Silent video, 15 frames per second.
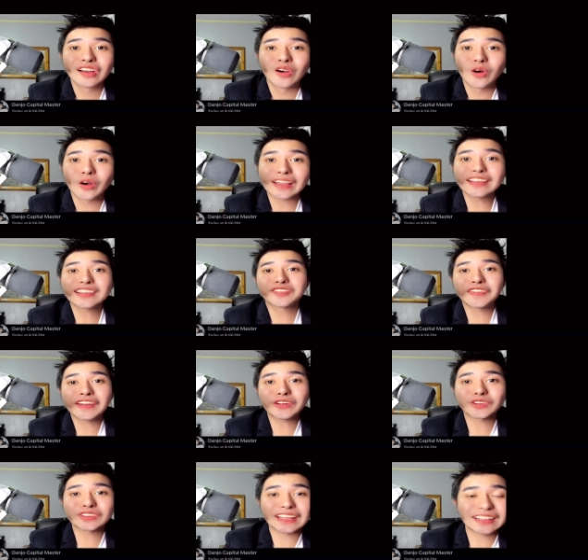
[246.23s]
okay, it's
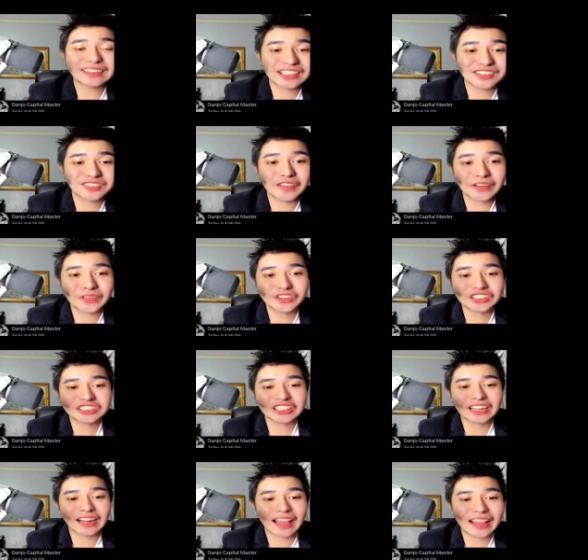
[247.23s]
very authentic, it's very
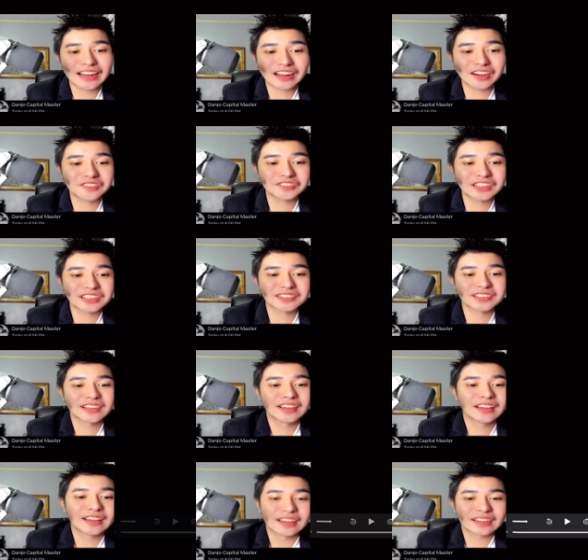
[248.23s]
original. I love this,
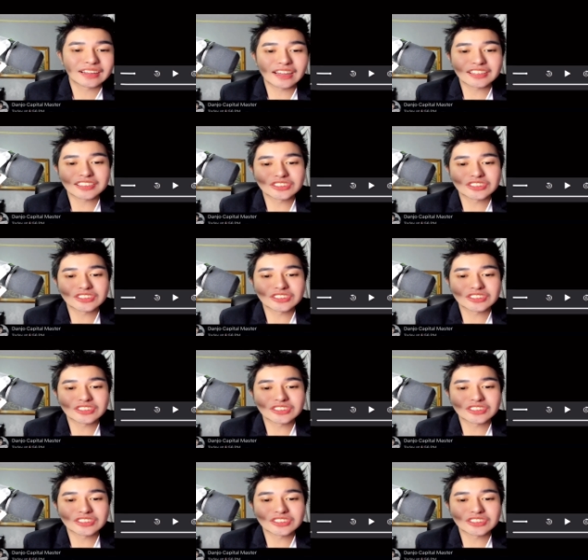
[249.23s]
guys,